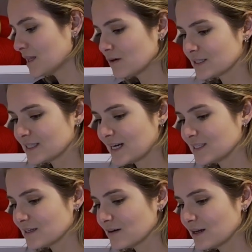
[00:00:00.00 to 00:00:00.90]
looks
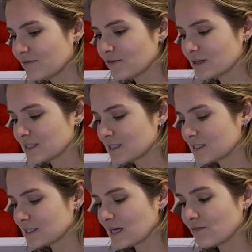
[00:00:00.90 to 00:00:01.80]
nicer if, for
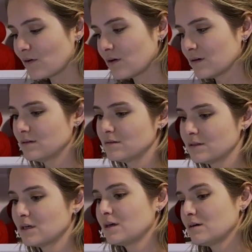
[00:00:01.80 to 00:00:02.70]
instance, I have all
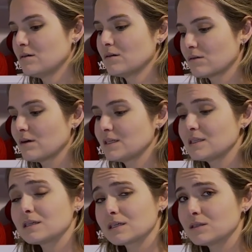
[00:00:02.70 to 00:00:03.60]
crazy
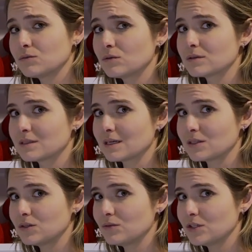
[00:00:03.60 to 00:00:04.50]
sexy wools
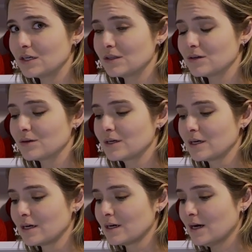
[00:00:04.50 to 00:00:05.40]
next to each other.
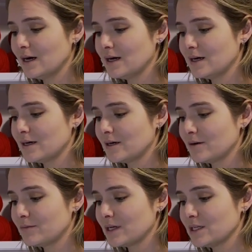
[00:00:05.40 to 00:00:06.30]

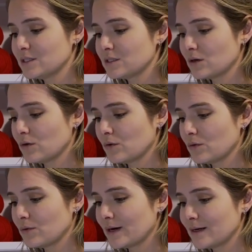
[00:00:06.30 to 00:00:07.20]

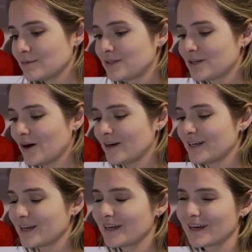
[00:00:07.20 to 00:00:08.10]
So I'm
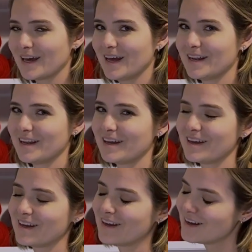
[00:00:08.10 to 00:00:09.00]
starting again.
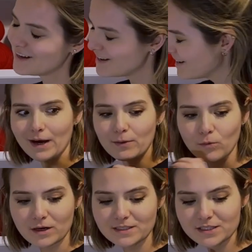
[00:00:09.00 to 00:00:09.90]
I
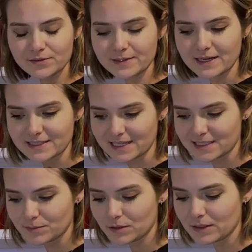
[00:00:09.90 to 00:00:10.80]
want it to be
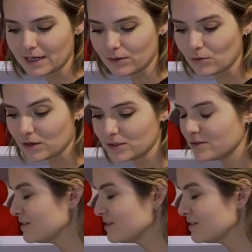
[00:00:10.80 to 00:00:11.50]
accessible and I want to